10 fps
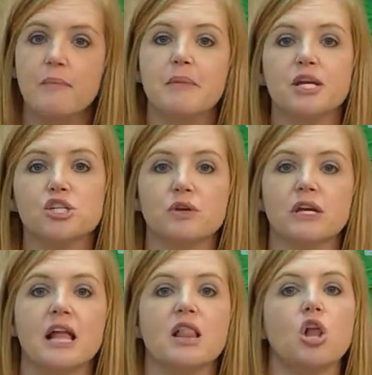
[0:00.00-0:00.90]
measuring
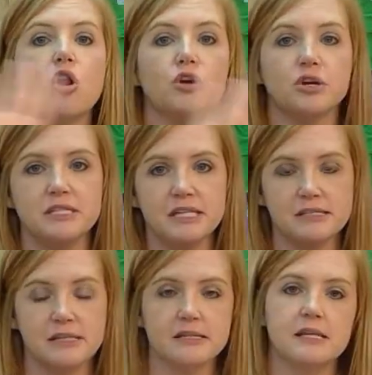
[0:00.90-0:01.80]
a longer
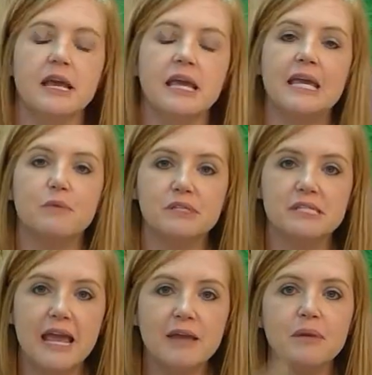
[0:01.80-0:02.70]
distance. It would
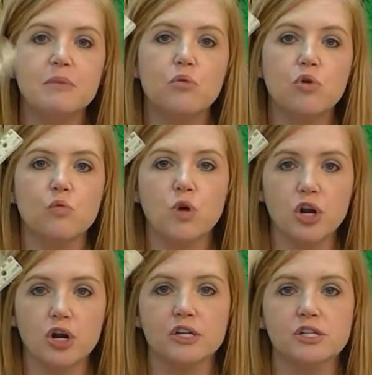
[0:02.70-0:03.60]
take me more
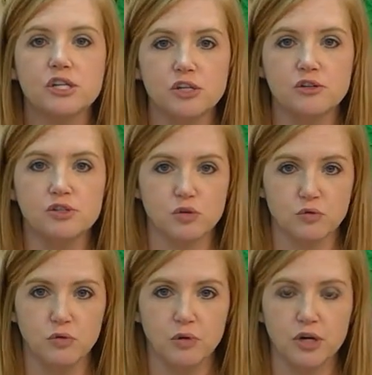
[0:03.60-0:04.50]
work to use the
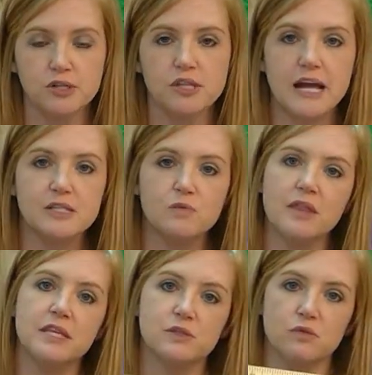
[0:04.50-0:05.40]
ruler. That's why
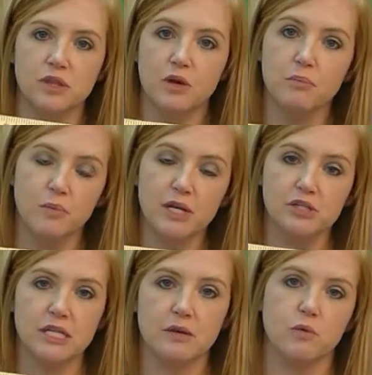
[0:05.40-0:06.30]
the meter
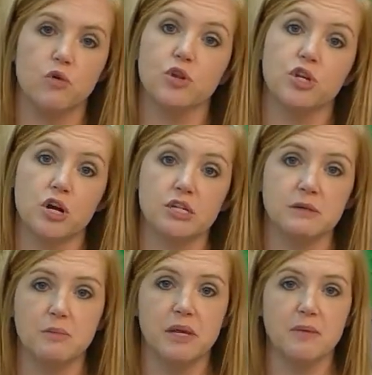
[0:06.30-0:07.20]
stick or the yardstick
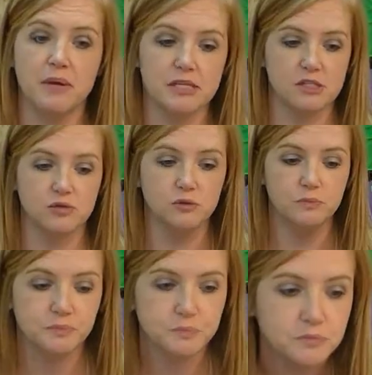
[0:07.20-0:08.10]
would be the best tool.
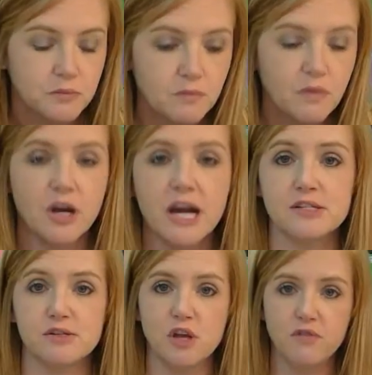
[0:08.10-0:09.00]
All right,
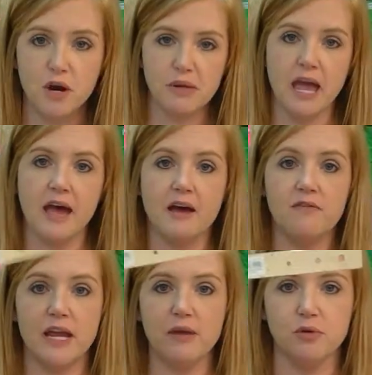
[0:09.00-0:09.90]
so far we have
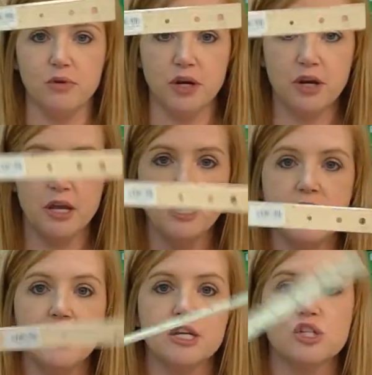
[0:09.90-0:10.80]
a ruler,
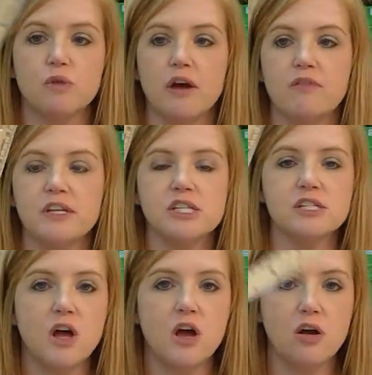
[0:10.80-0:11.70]
12 inches
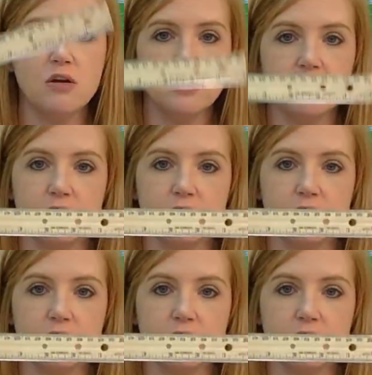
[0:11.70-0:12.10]
long,